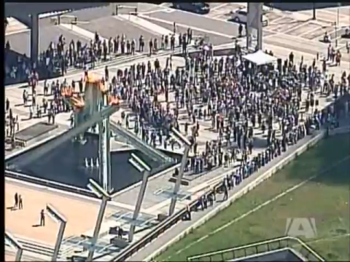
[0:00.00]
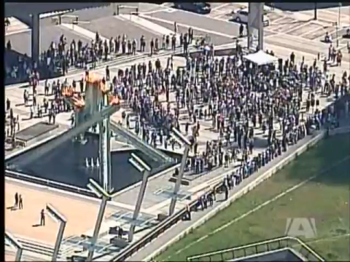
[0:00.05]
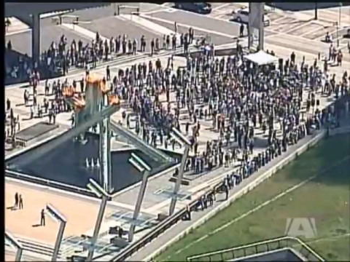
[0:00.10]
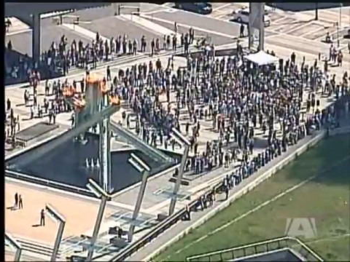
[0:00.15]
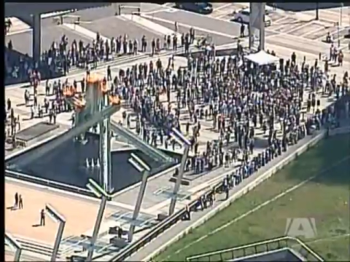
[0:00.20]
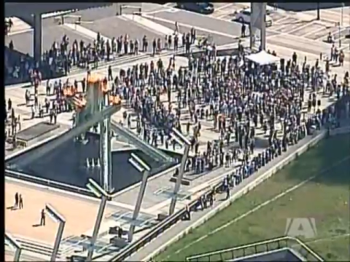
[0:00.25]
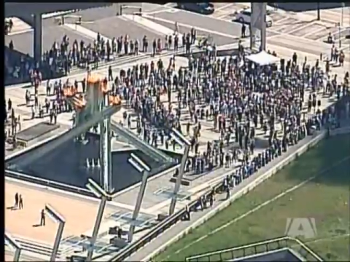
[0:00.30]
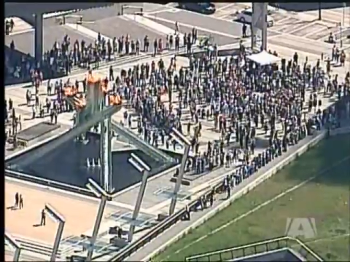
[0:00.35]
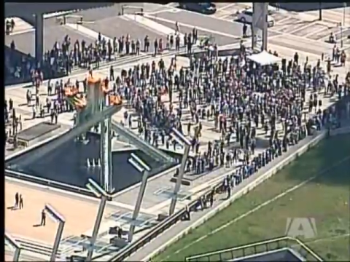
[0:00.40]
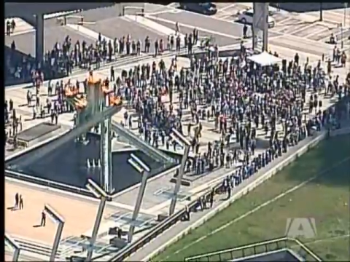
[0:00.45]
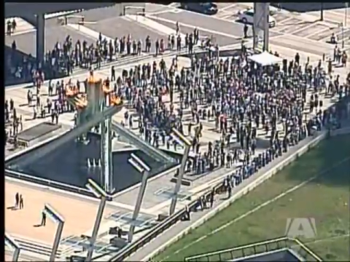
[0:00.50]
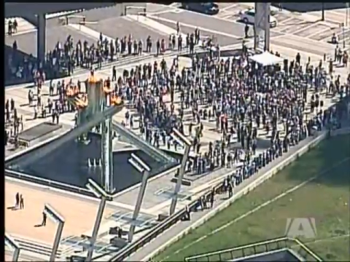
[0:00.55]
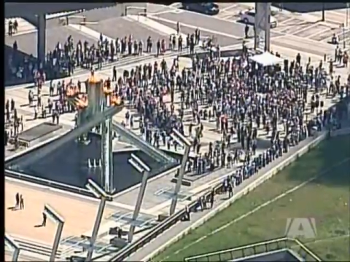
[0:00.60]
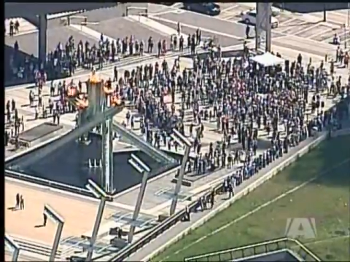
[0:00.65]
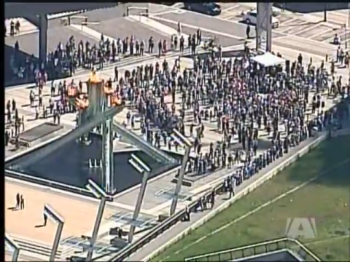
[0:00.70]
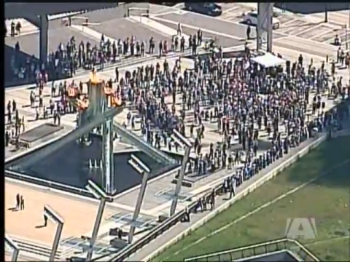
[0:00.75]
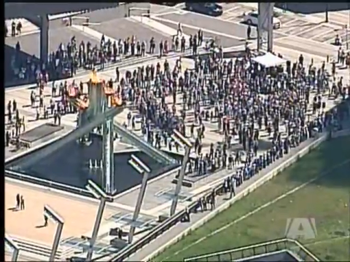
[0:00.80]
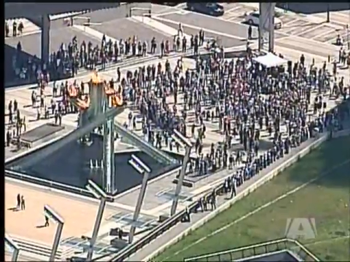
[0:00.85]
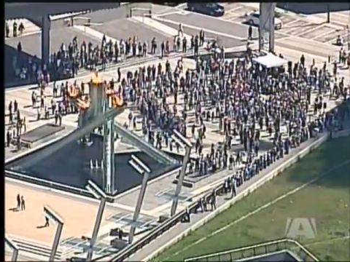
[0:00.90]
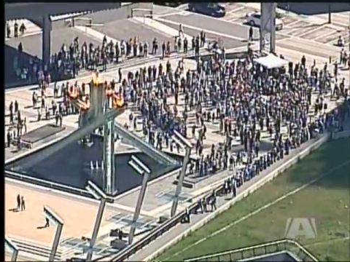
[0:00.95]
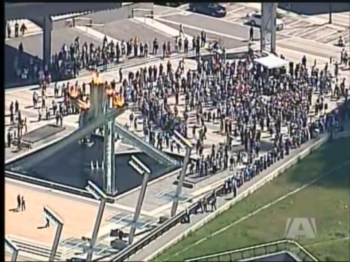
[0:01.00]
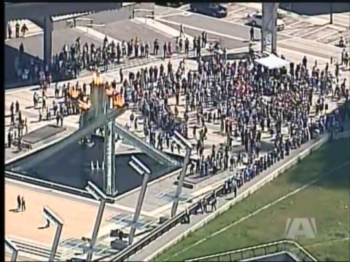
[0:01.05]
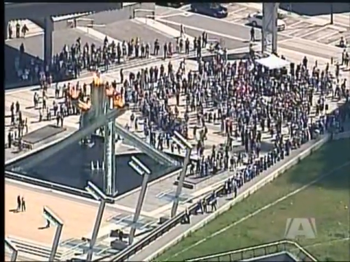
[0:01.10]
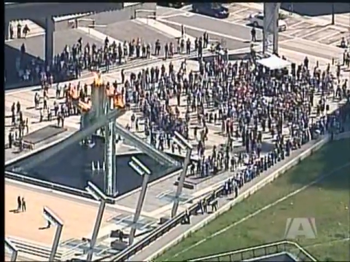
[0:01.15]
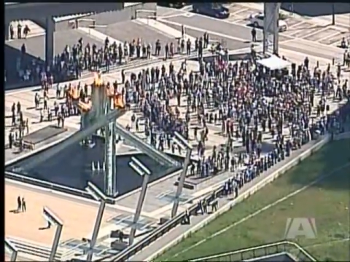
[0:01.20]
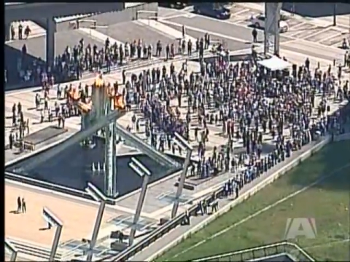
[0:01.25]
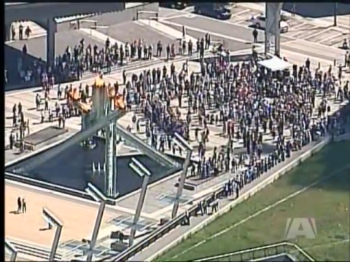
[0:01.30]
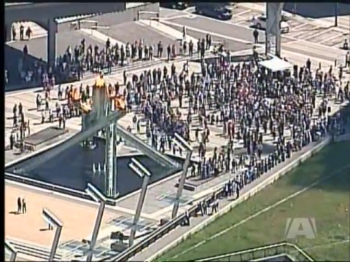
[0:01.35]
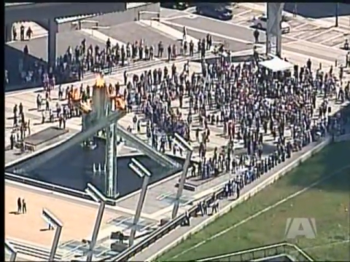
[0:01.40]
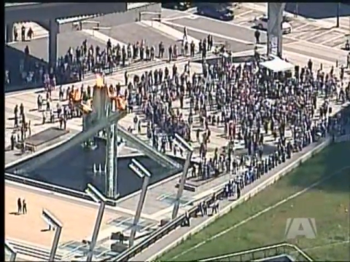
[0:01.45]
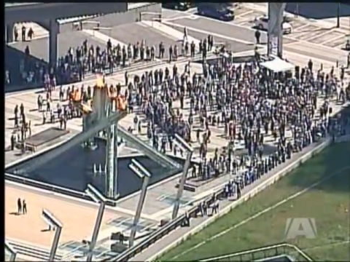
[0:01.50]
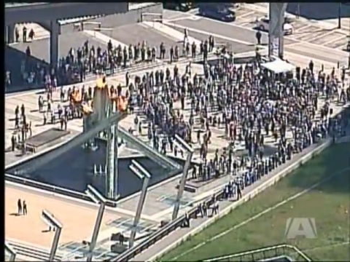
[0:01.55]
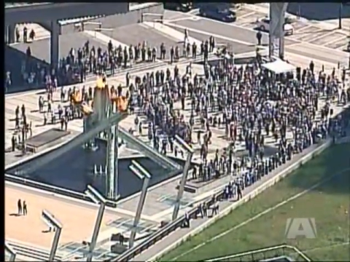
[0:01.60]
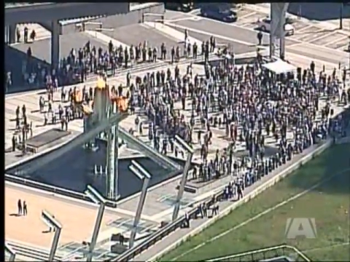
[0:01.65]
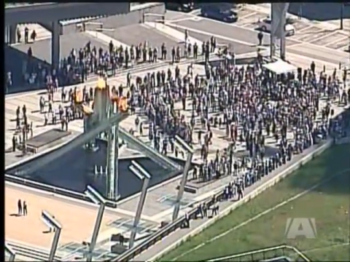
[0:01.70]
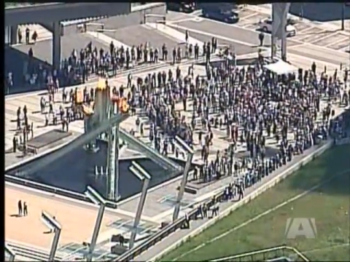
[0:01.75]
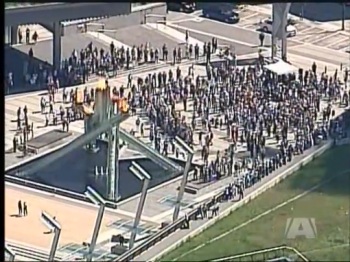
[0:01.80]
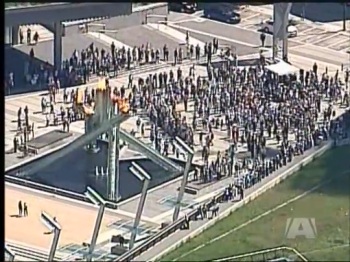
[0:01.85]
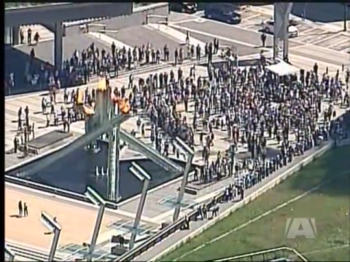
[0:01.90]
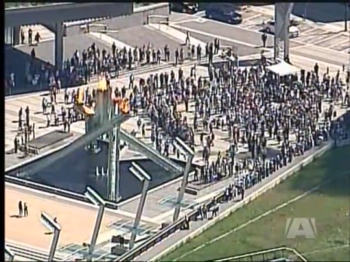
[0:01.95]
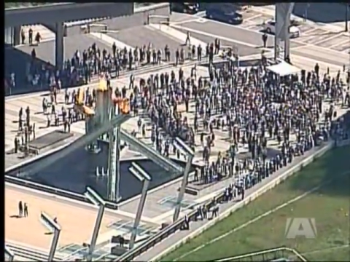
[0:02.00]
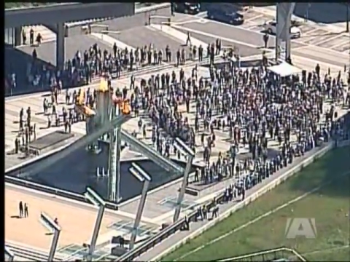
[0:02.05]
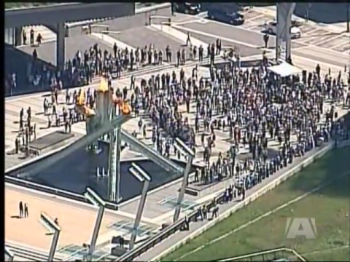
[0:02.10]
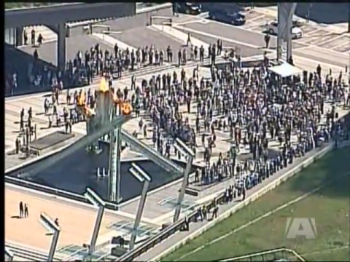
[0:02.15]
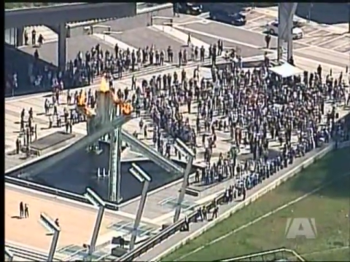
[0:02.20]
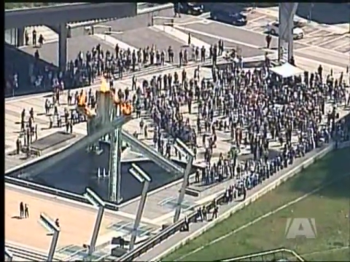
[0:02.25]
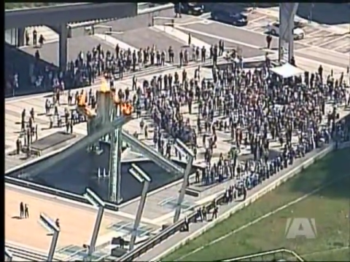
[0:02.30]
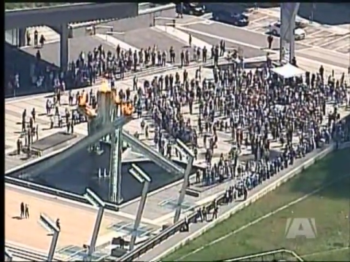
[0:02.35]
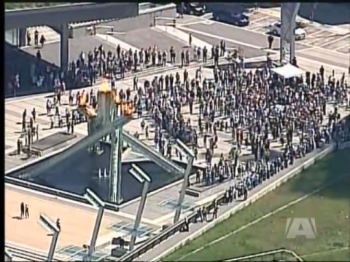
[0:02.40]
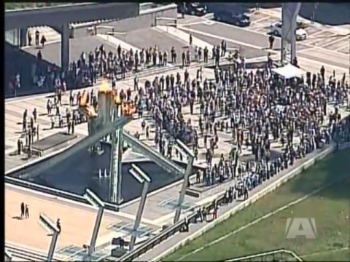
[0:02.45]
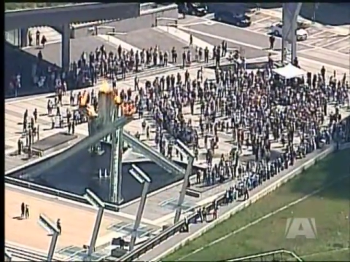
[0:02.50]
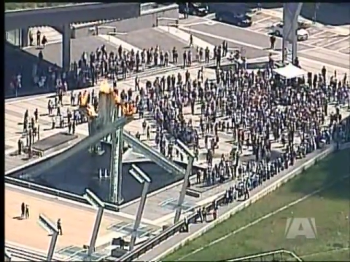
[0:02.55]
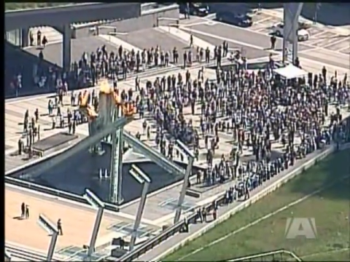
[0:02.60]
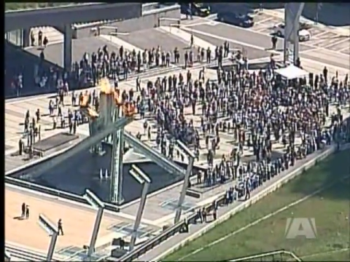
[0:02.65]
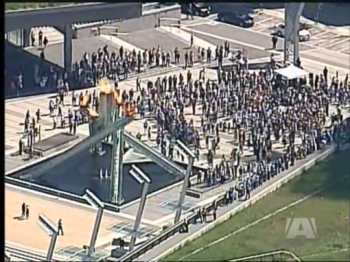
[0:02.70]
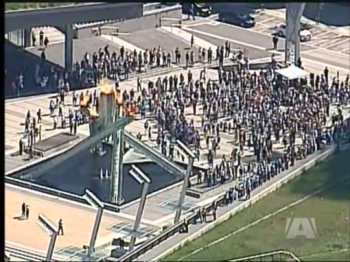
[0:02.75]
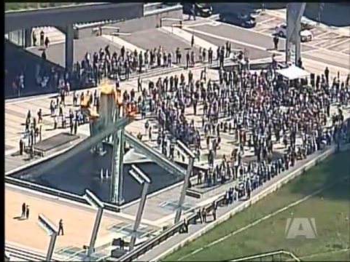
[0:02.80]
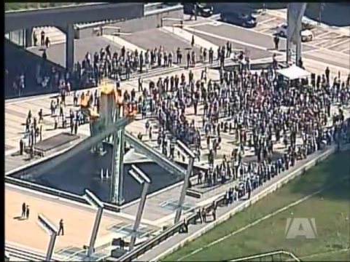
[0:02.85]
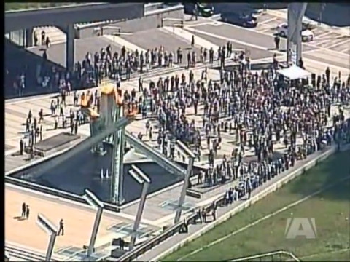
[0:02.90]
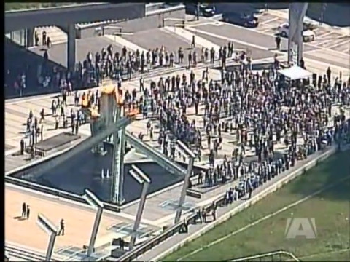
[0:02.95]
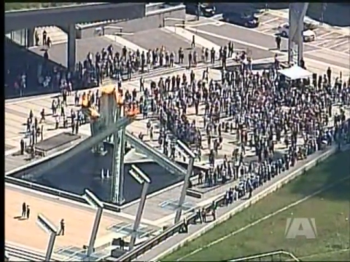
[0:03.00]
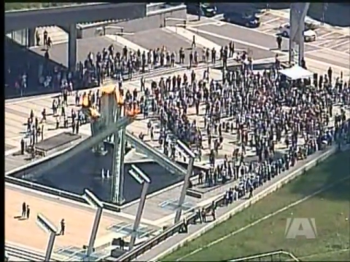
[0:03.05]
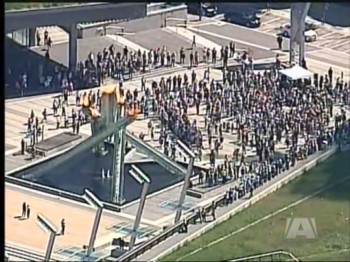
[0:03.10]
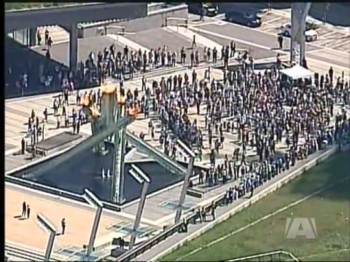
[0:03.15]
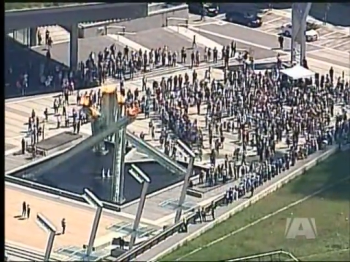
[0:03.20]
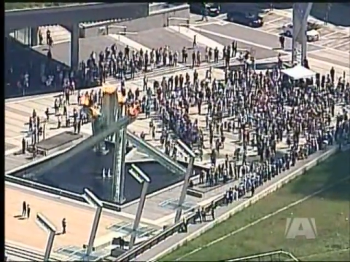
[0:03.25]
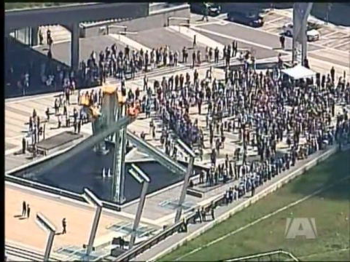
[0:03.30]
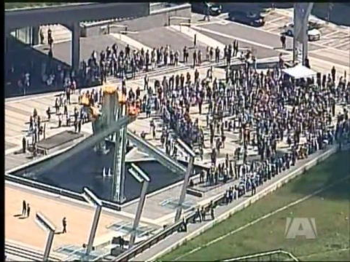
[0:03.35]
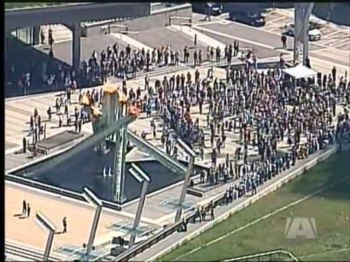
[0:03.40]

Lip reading: (no speaker visible)